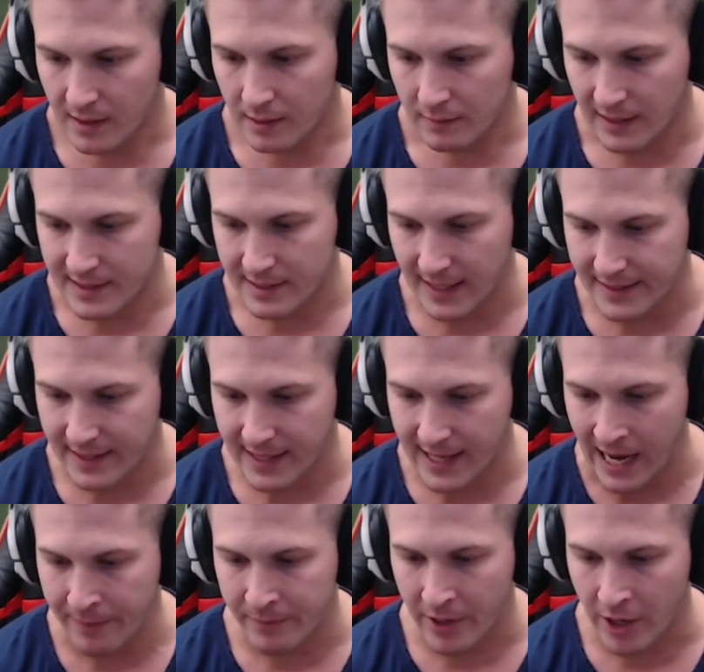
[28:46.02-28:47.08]
Let's let the
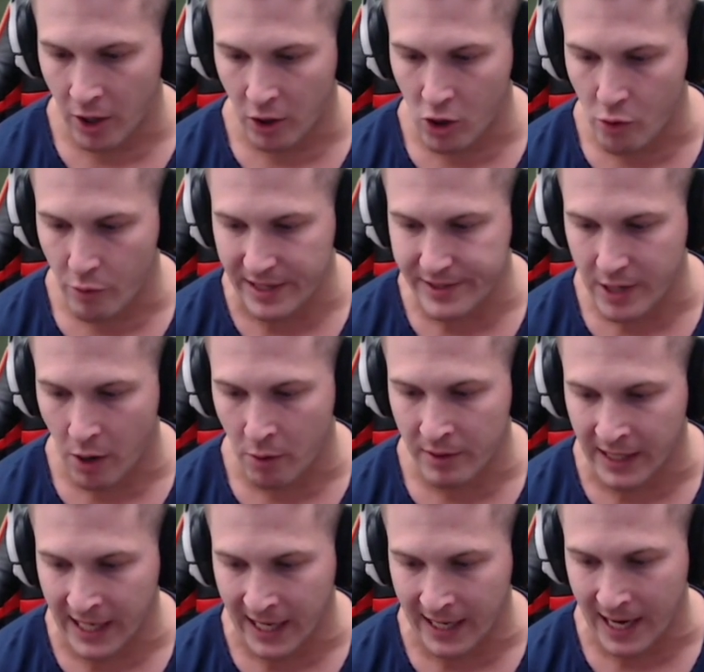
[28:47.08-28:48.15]
game know who we don't
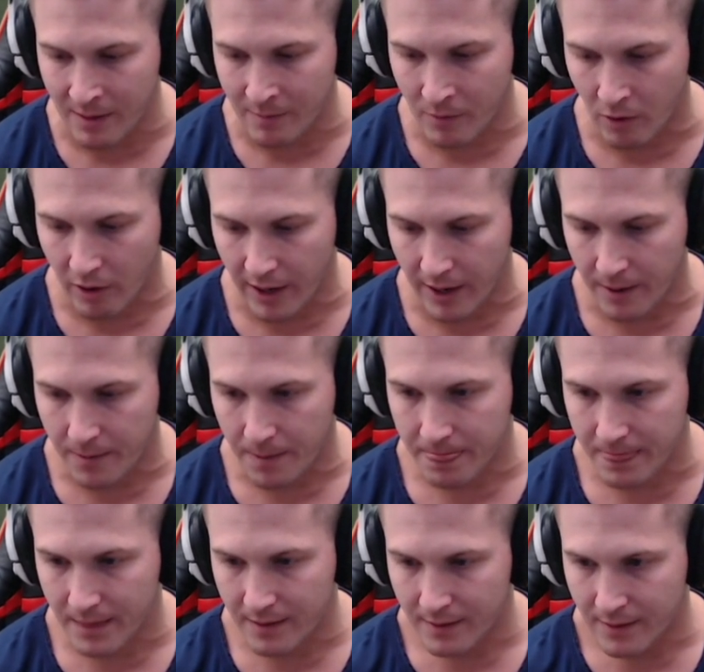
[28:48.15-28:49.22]
need anymore.
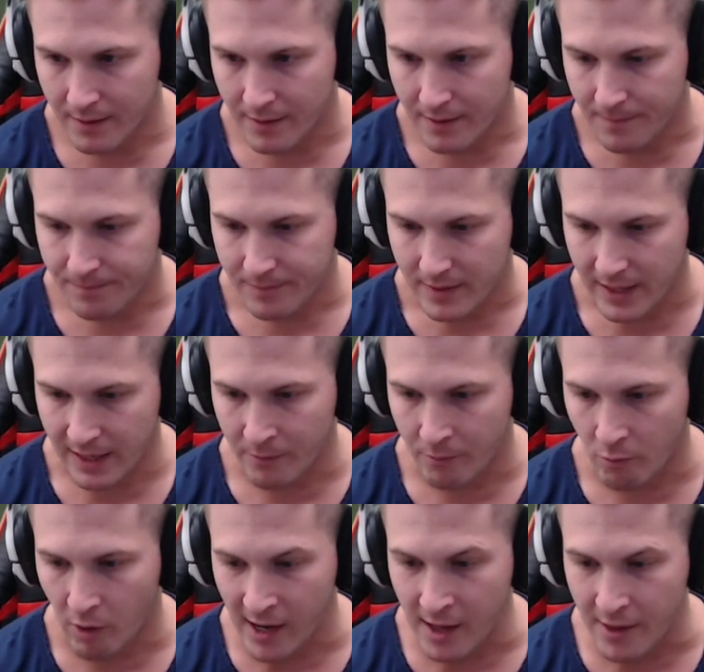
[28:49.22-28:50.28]

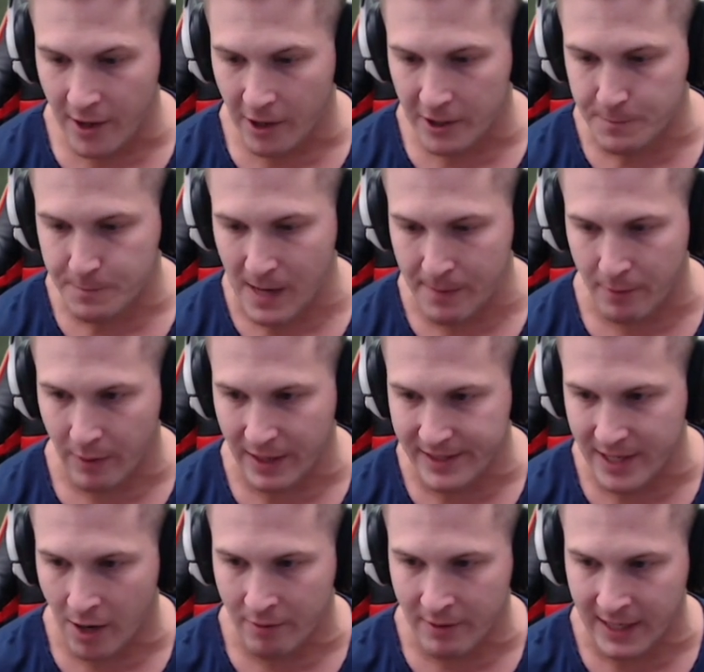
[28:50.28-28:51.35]
And one of those people we
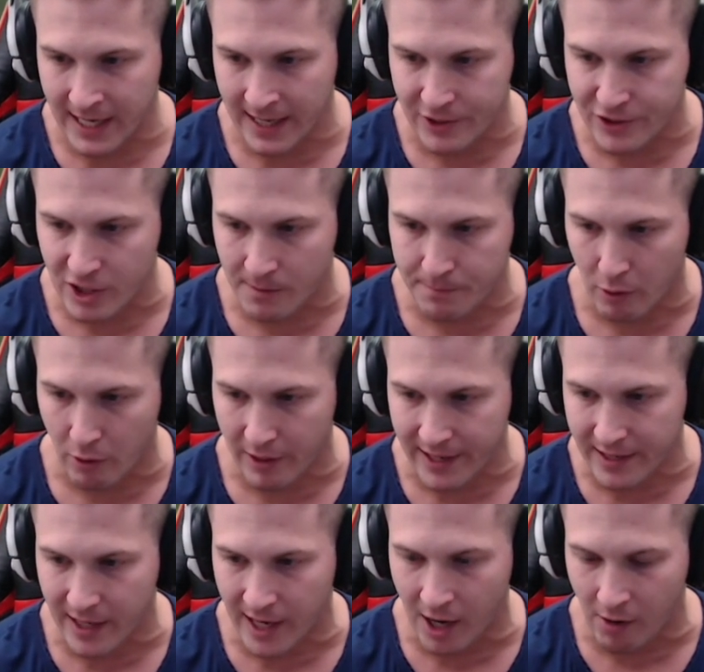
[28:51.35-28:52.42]
don't need is your boy
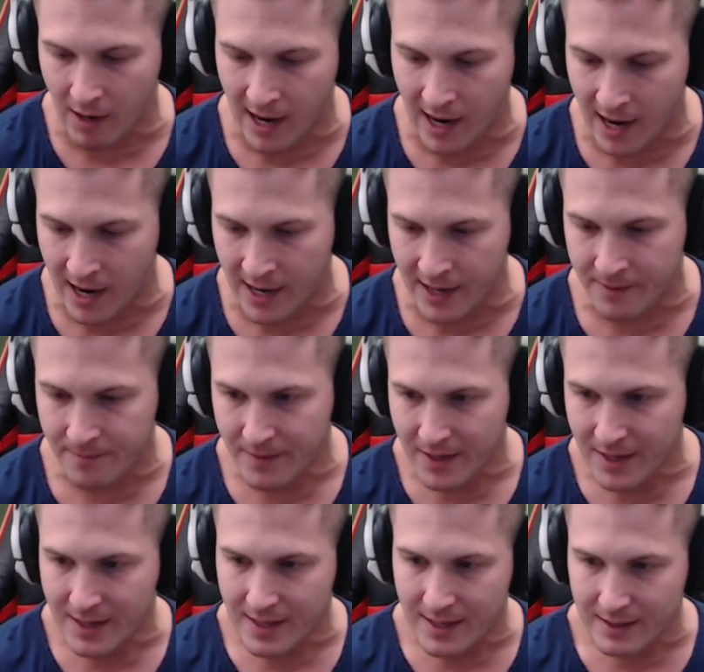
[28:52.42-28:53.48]
Gohan.
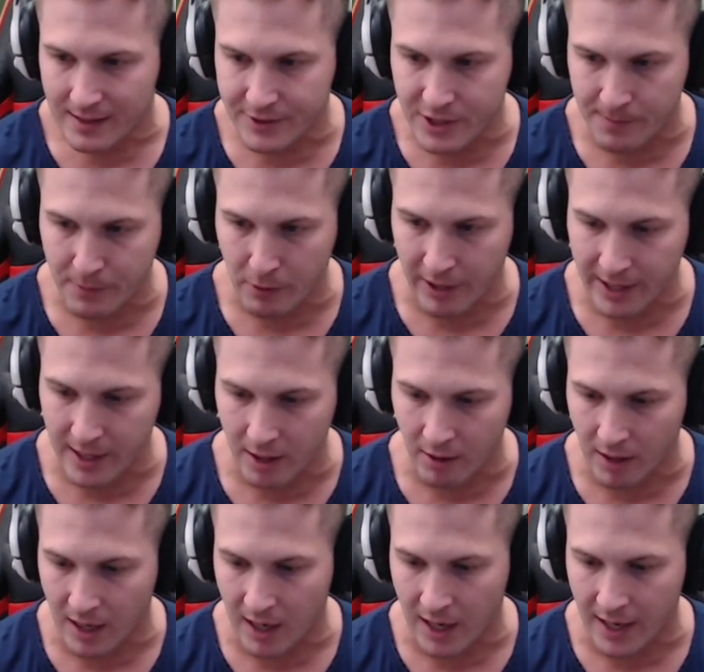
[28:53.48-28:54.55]
Because your boy
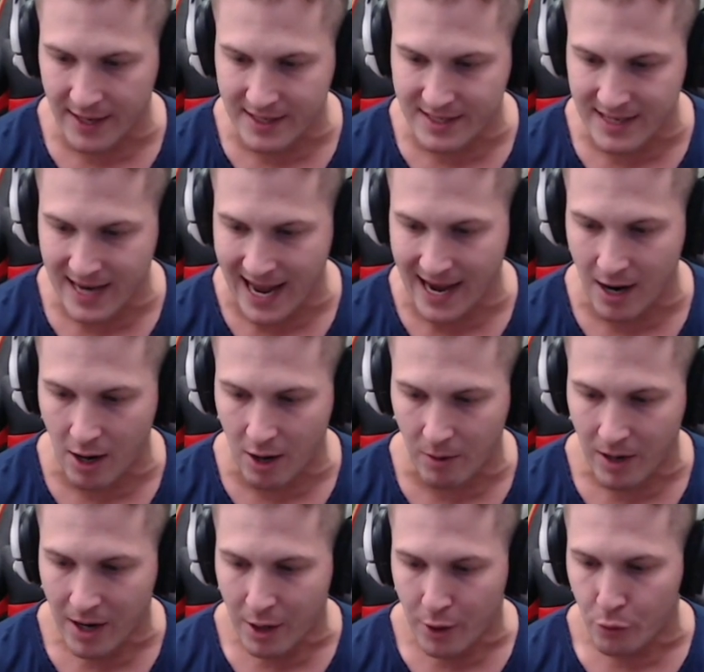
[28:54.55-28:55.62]
Gohan is
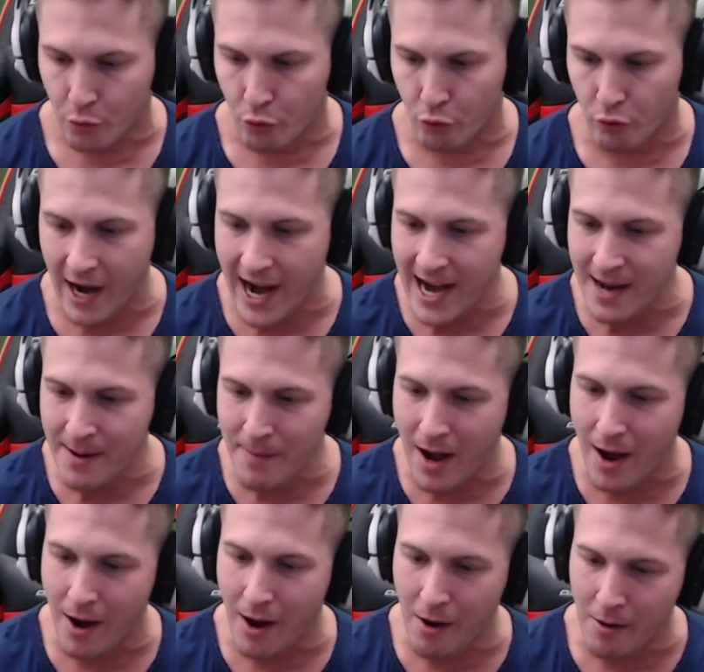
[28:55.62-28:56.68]
now
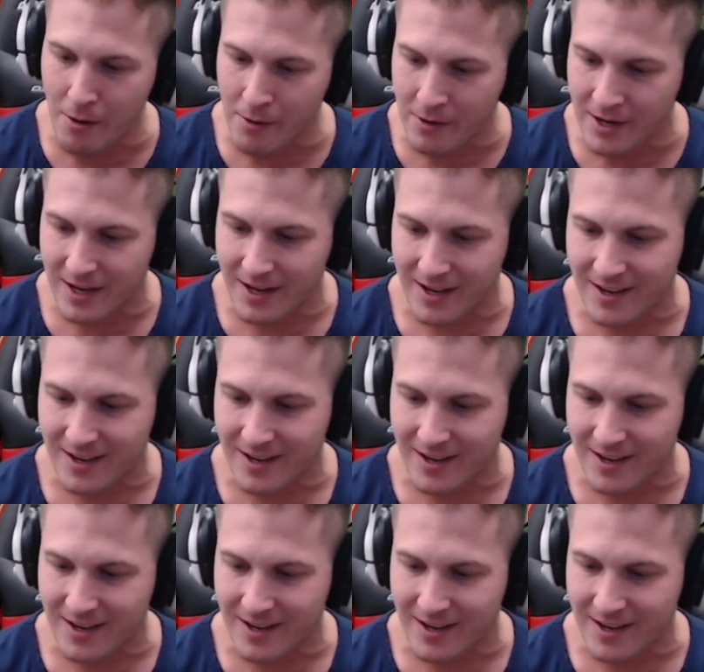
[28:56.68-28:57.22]
rainbowed.